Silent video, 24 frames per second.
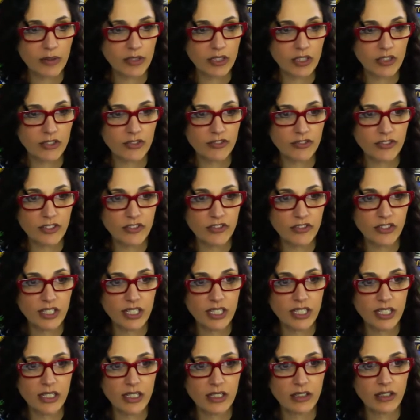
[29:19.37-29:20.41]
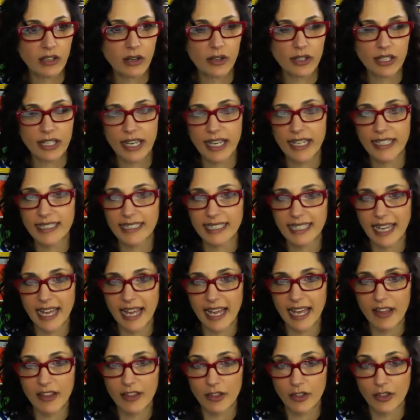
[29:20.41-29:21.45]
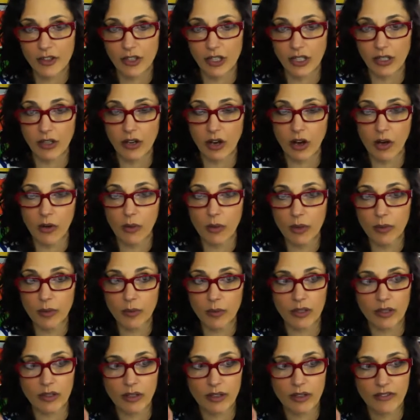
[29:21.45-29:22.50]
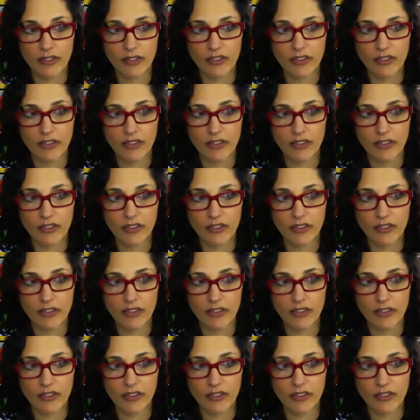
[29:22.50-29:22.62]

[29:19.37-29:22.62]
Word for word: which is 50K30, all one word,